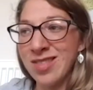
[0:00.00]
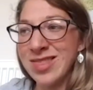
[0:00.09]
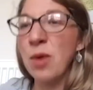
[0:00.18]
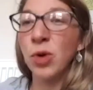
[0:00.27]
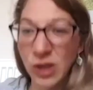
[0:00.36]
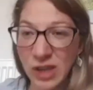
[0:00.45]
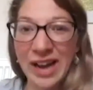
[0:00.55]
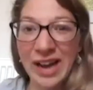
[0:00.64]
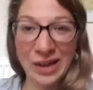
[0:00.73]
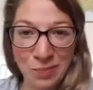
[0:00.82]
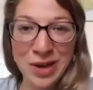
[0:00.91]
there will
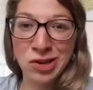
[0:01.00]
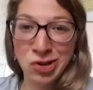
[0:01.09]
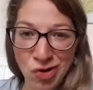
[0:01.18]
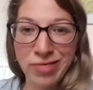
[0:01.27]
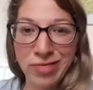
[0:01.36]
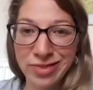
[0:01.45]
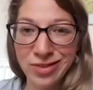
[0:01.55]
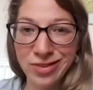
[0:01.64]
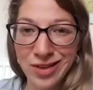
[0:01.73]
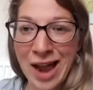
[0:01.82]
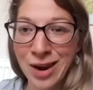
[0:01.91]
likely be a strength
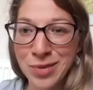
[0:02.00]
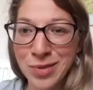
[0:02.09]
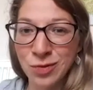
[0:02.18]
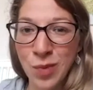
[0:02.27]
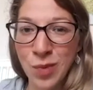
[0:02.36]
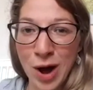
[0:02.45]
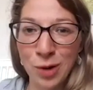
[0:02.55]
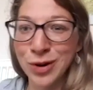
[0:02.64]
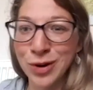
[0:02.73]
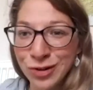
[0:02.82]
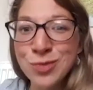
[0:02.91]
element as well,
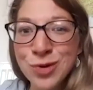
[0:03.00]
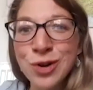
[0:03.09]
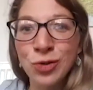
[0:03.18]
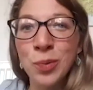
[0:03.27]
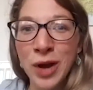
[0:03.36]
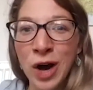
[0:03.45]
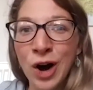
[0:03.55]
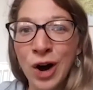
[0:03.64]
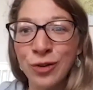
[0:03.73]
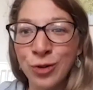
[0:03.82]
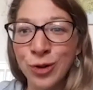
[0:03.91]
because the moves will be
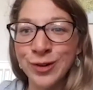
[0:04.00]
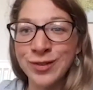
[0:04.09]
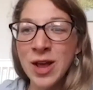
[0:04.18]
hard for us.